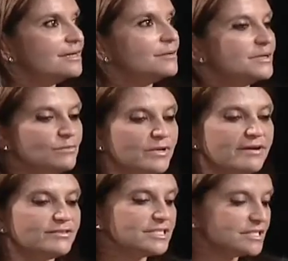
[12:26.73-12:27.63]
I mean, we
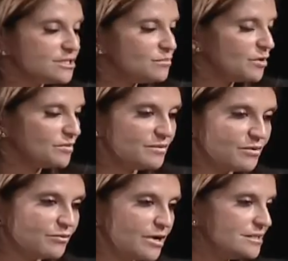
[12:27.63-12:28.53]
have a system where
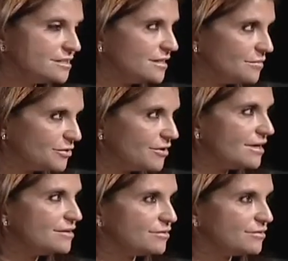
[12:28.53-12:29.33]
people run as a Democrat